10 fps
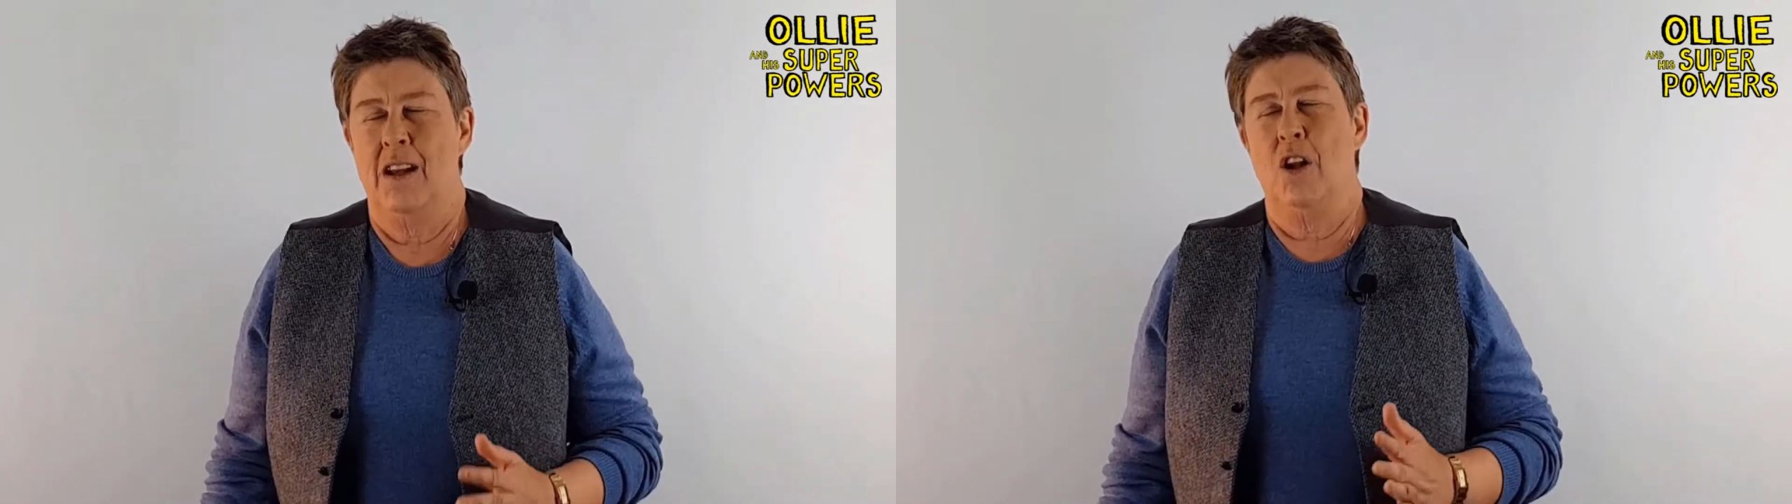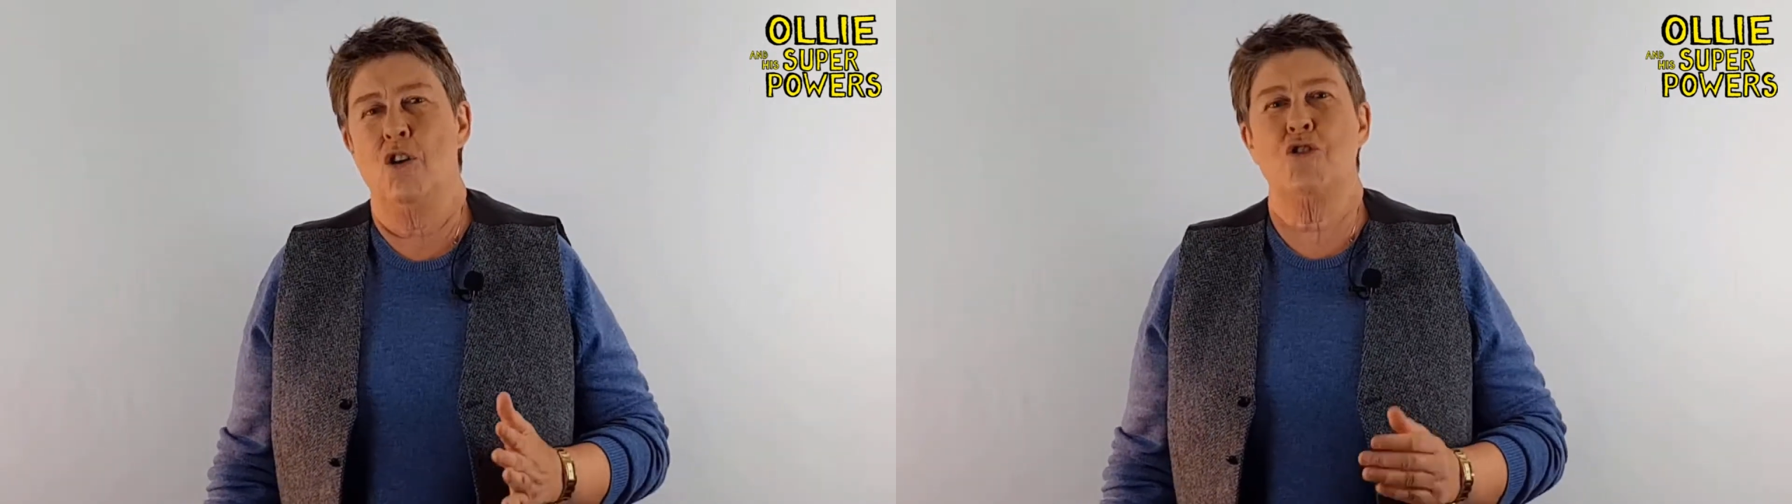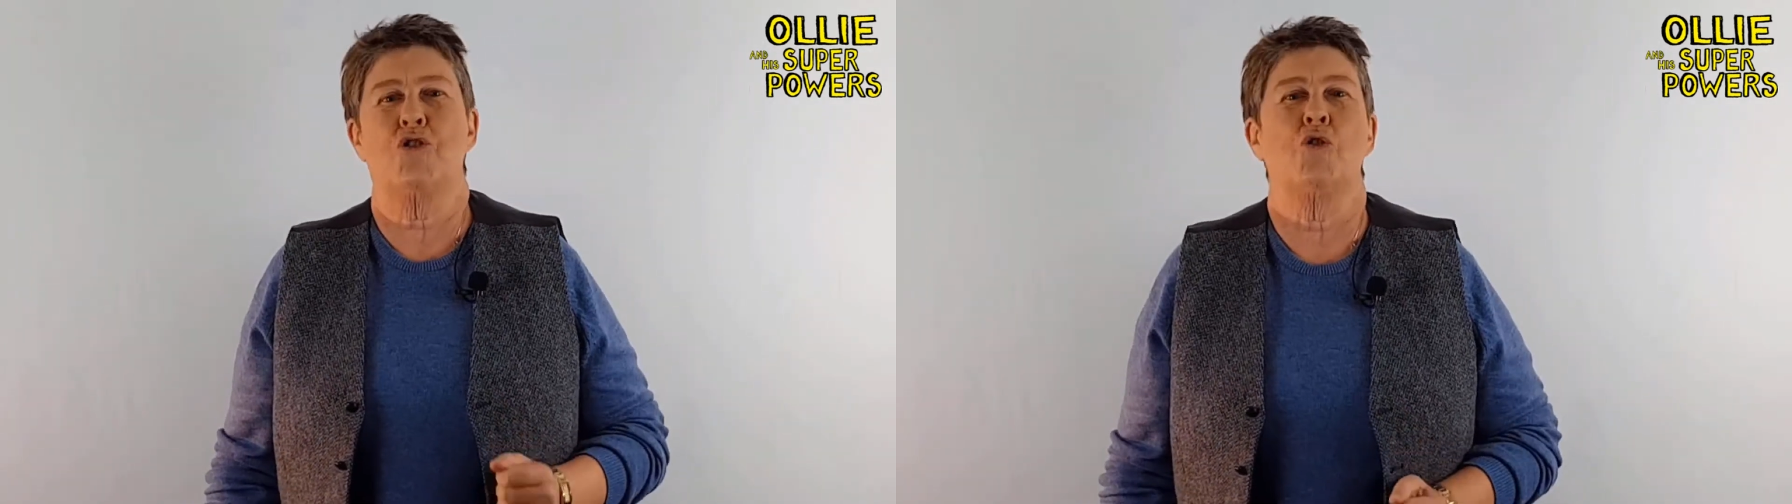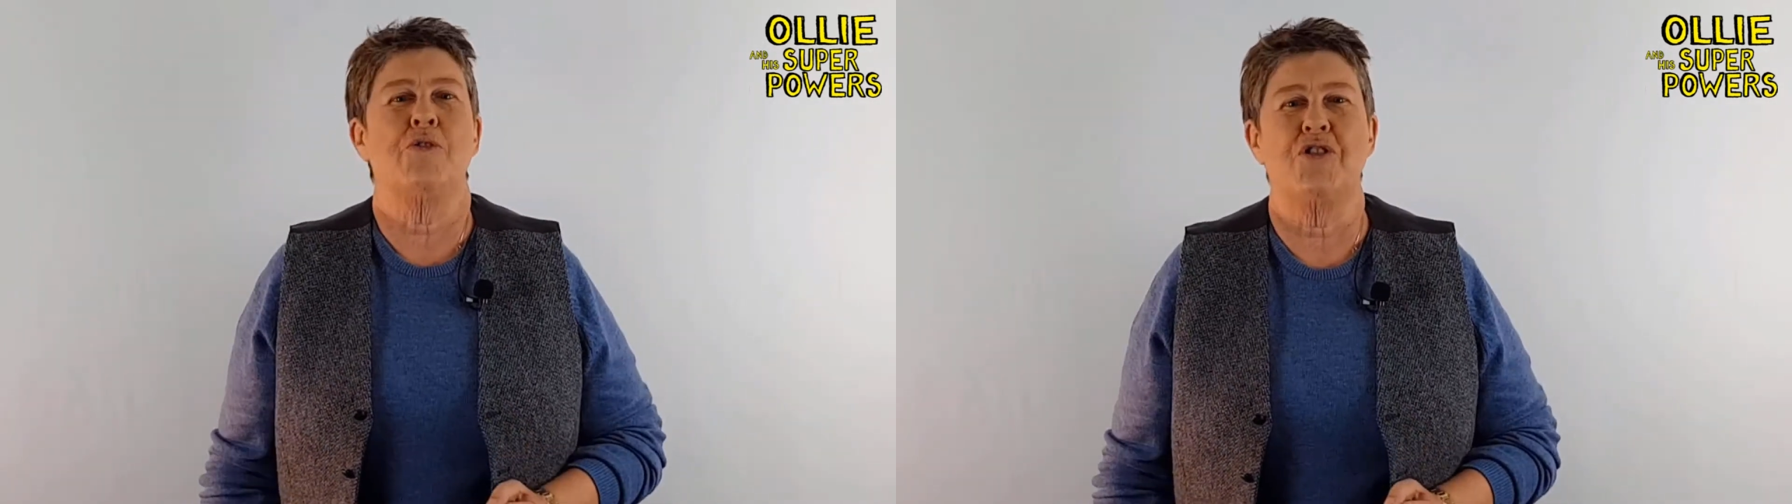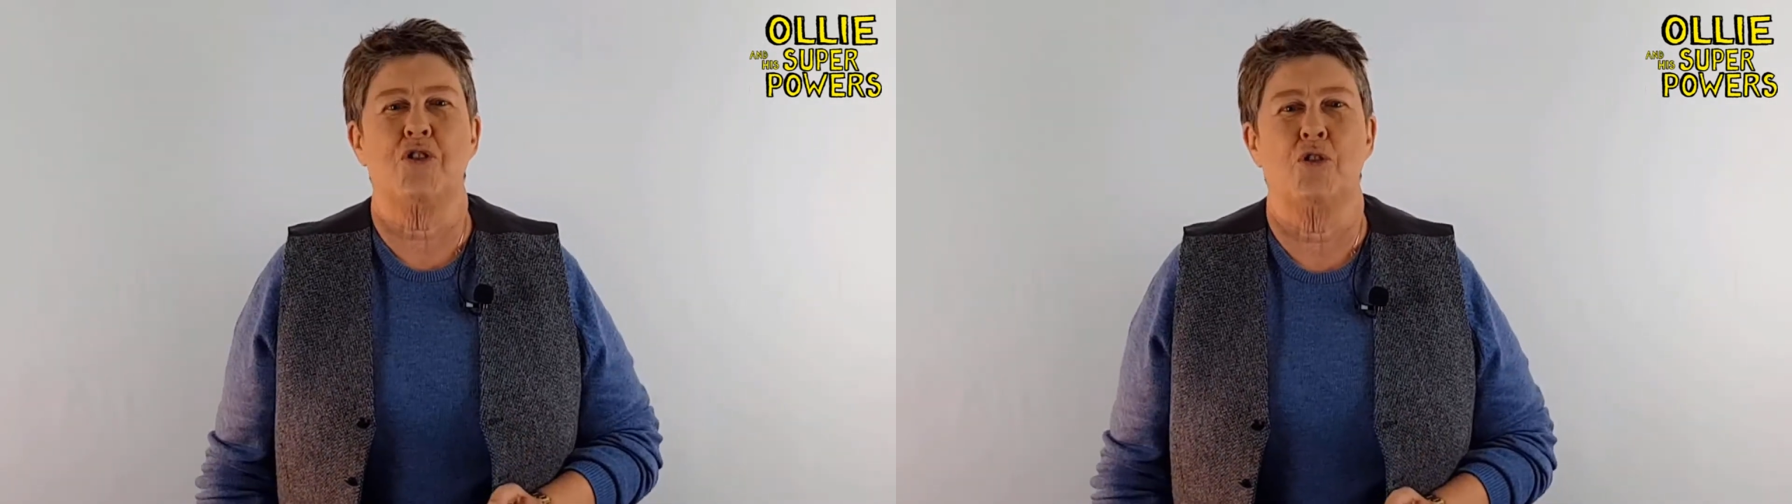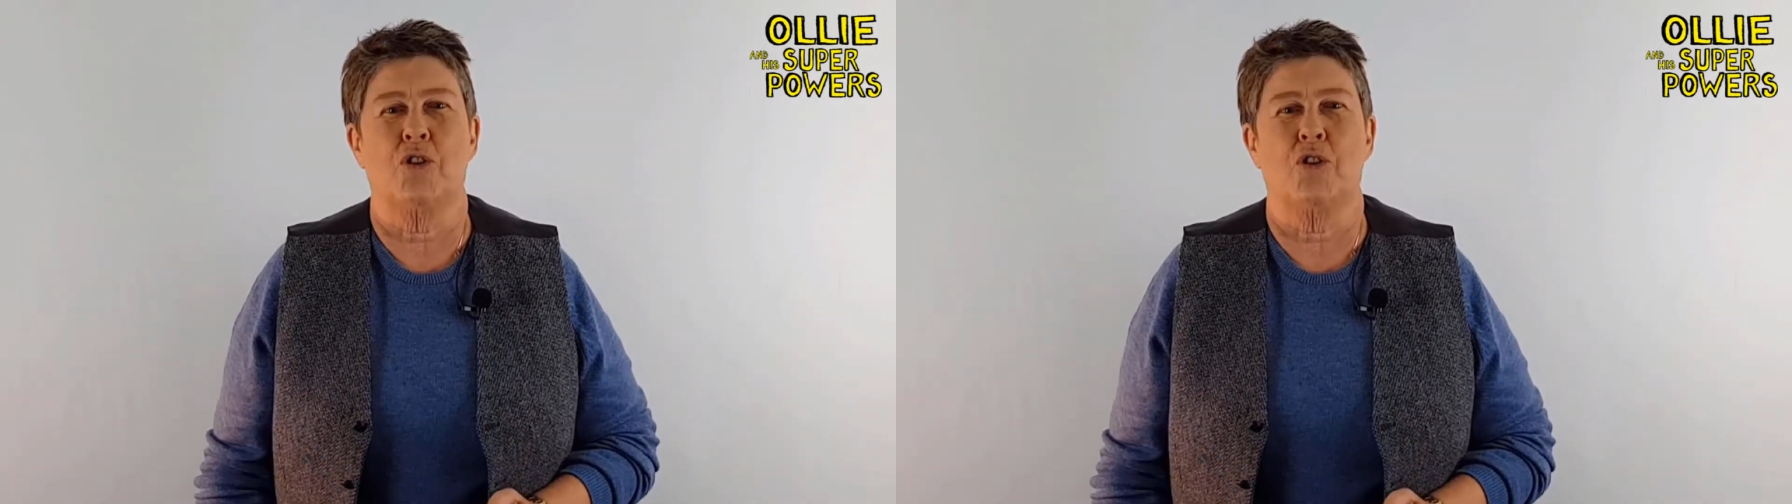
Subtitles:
Long story short,